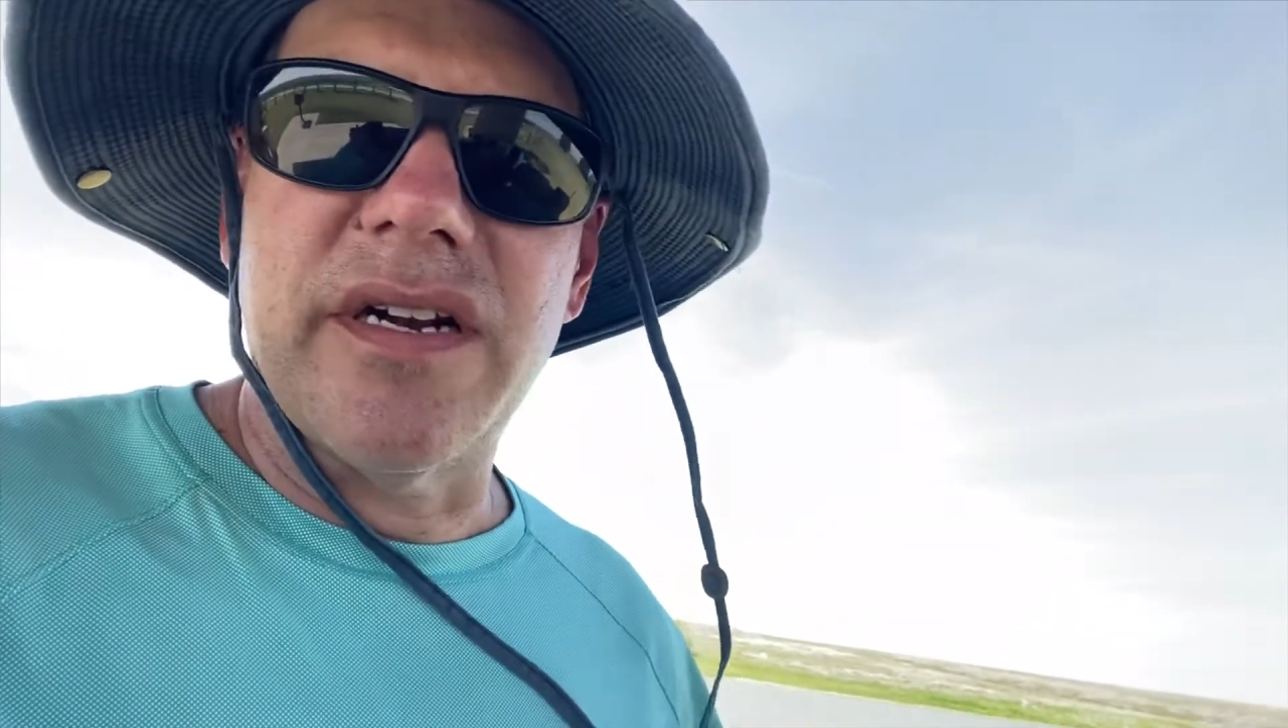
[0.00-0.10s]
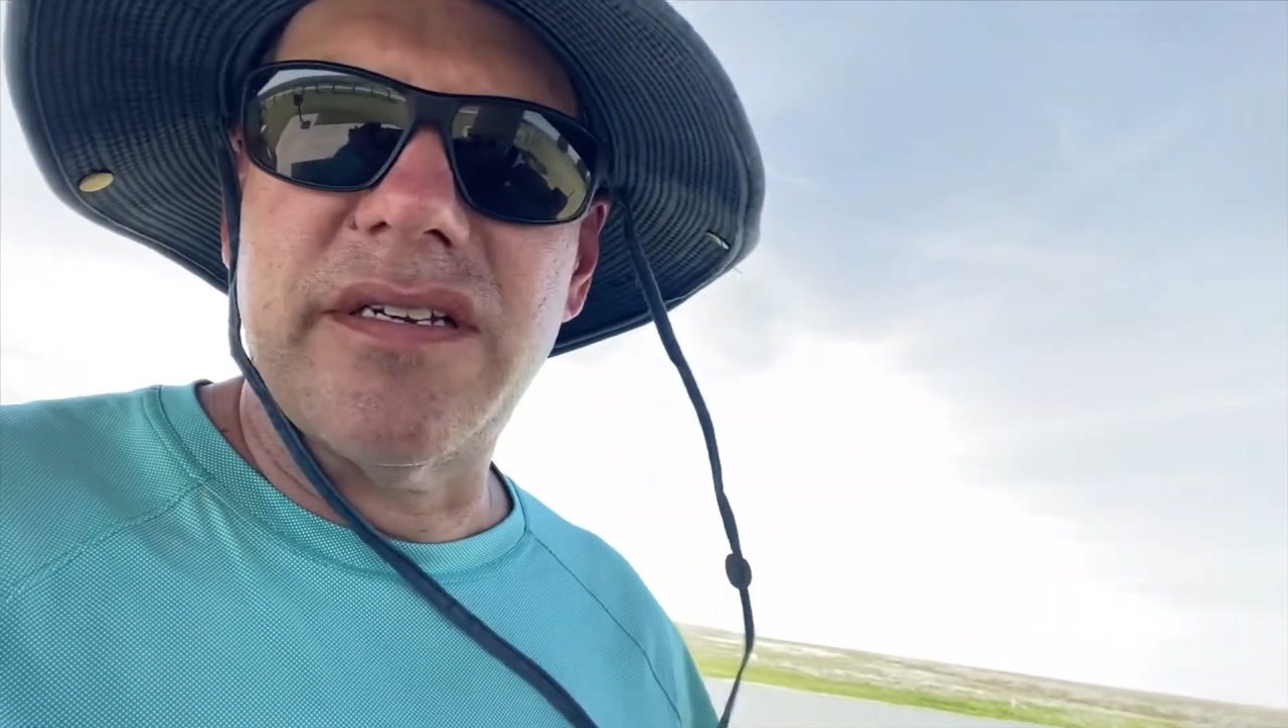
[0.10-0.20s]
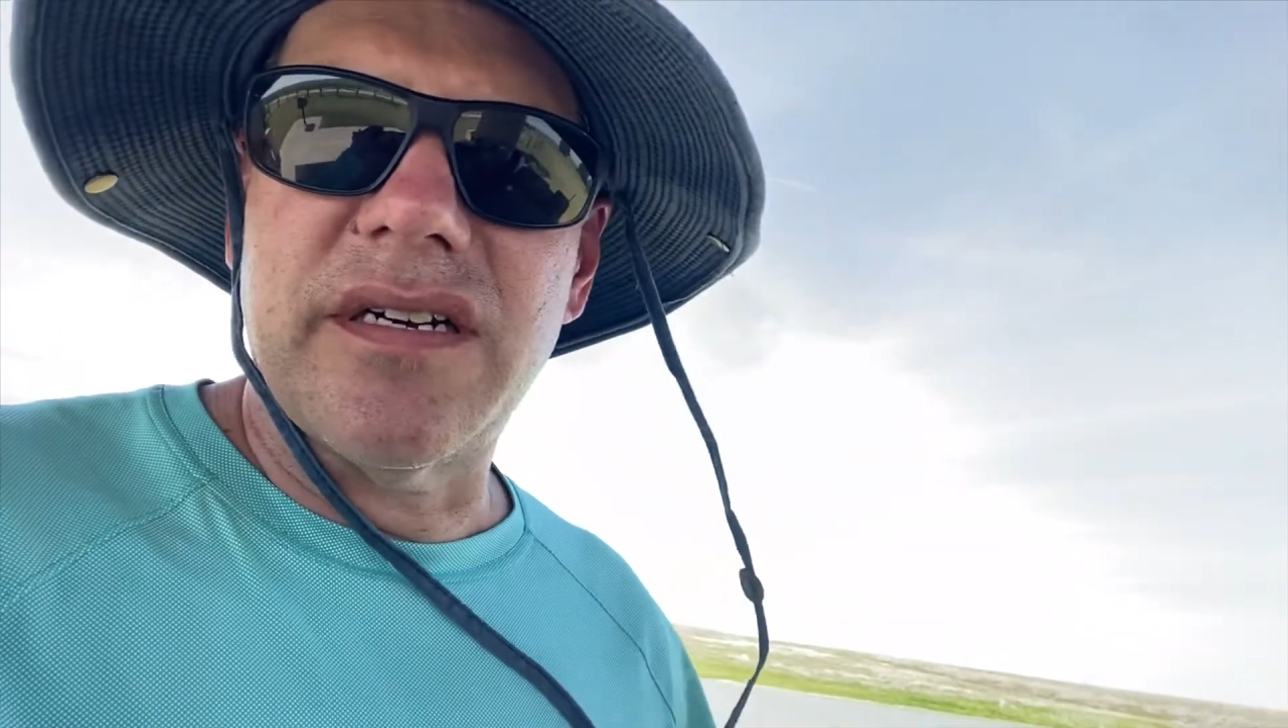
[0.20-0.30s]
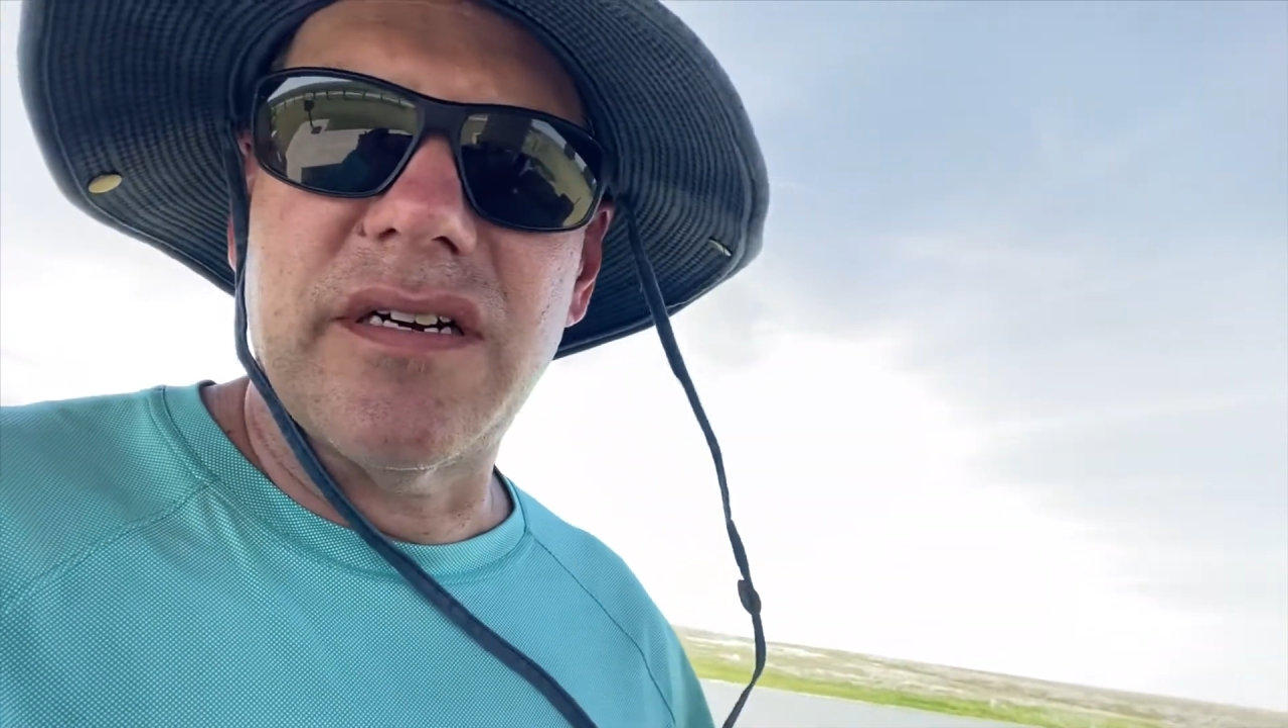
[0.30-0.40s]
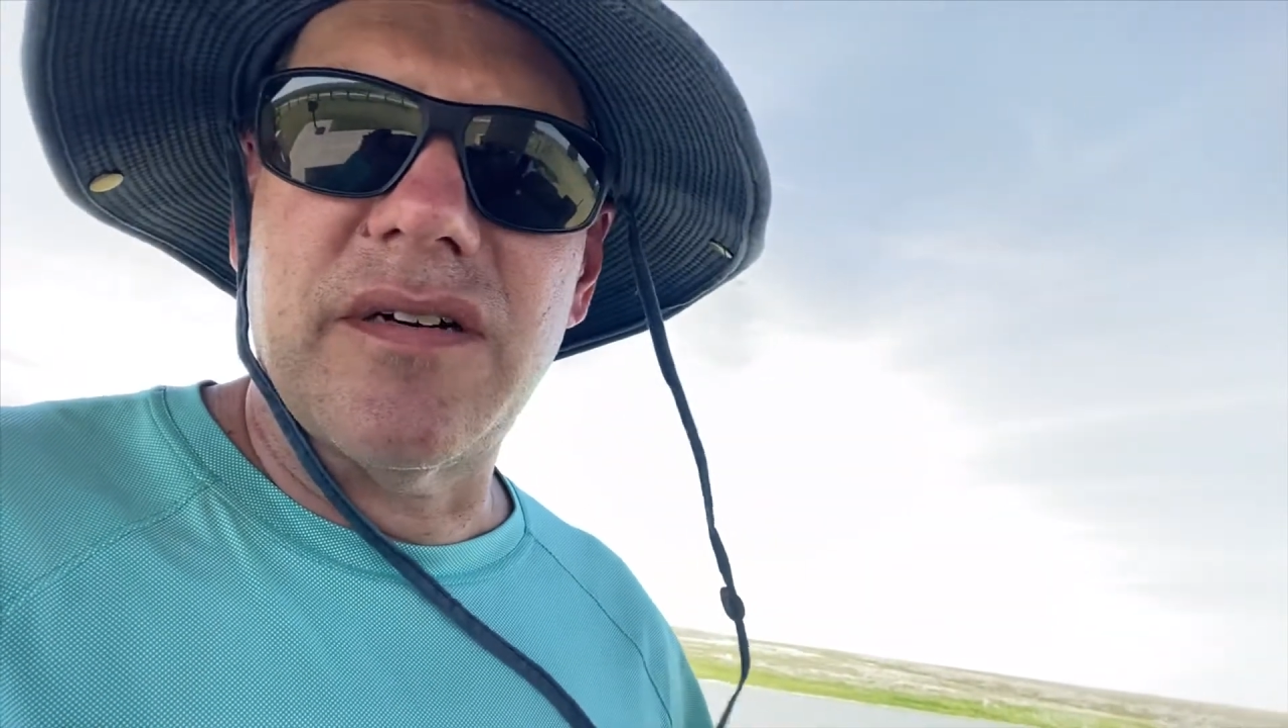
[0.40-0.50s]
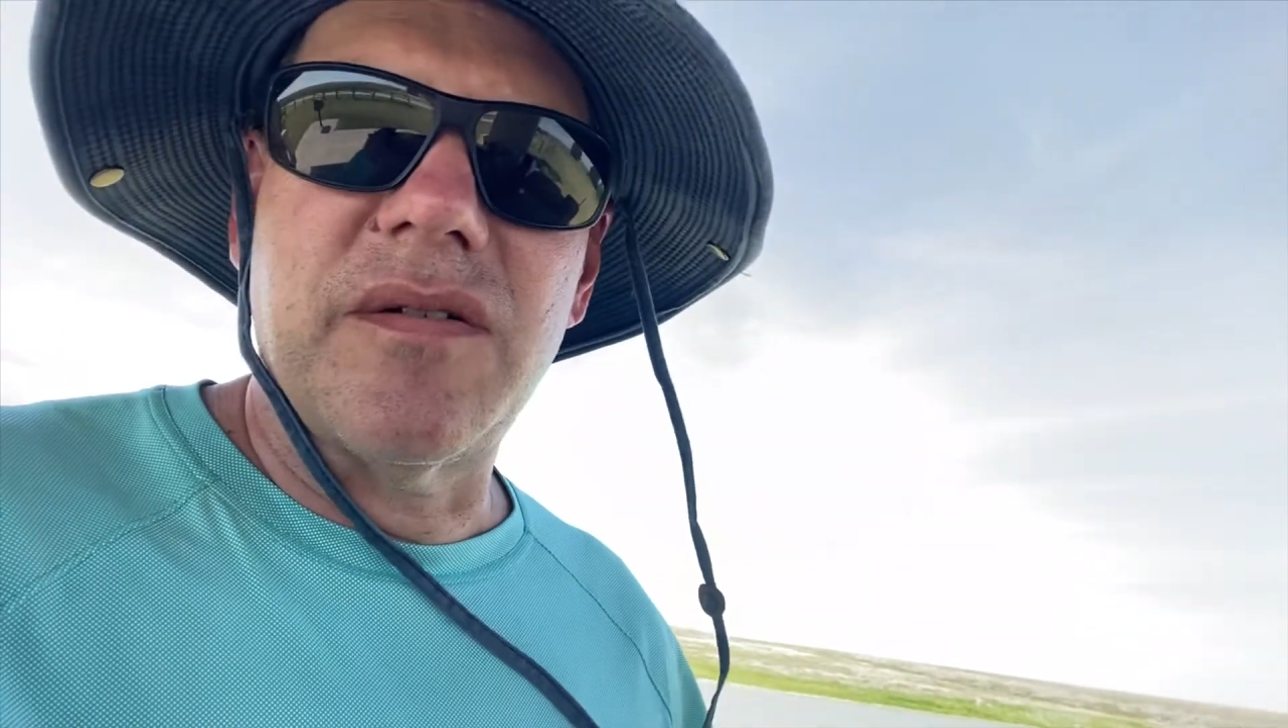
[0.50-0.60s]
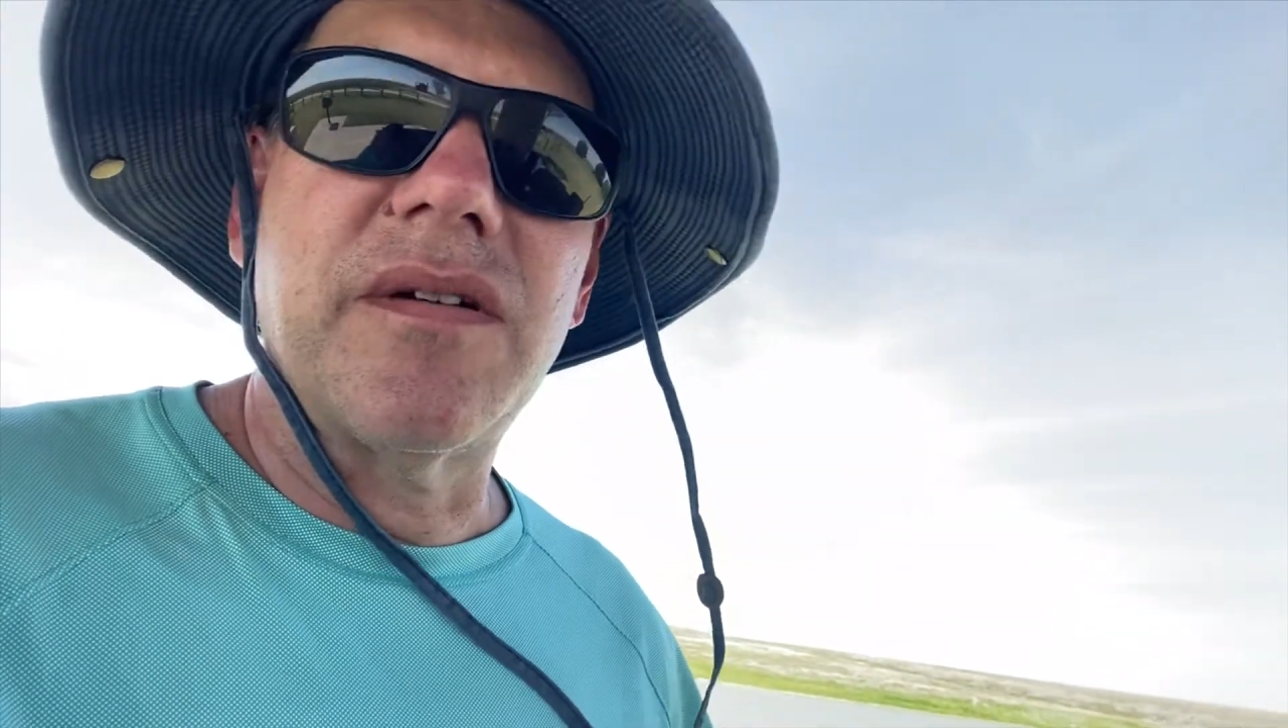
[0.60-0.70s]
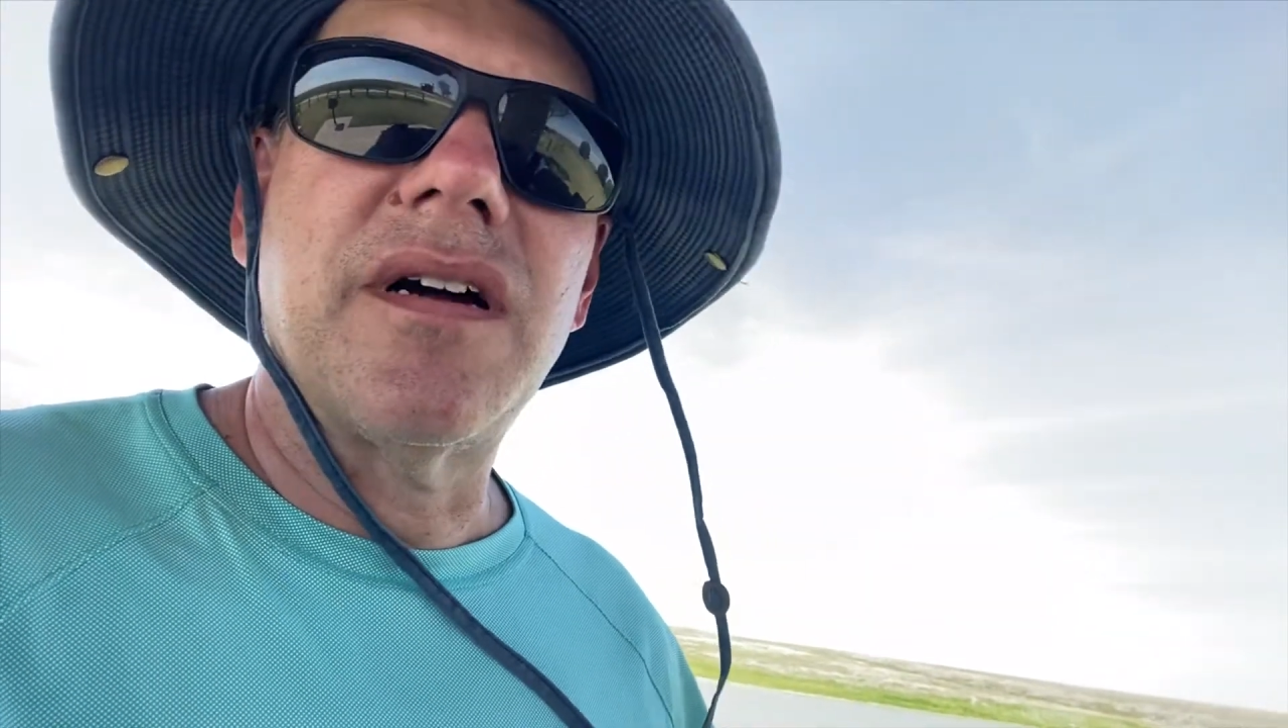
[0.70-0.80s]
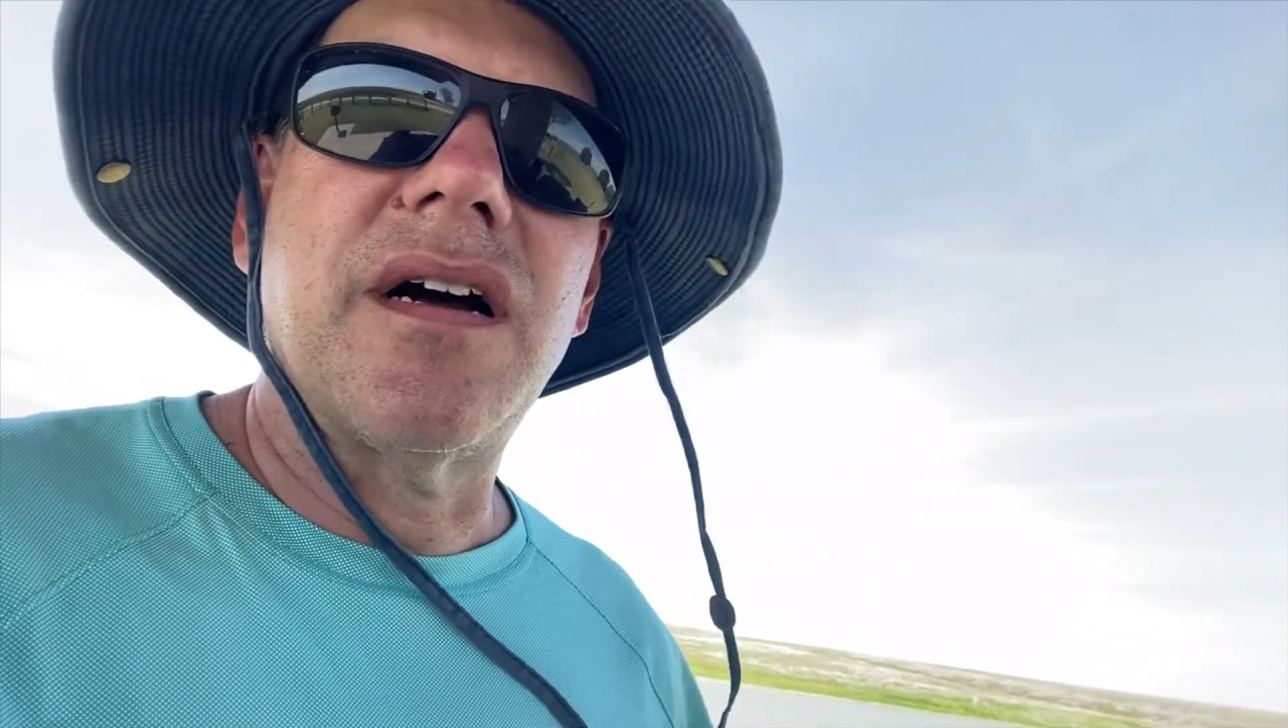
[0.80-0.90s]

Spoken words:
So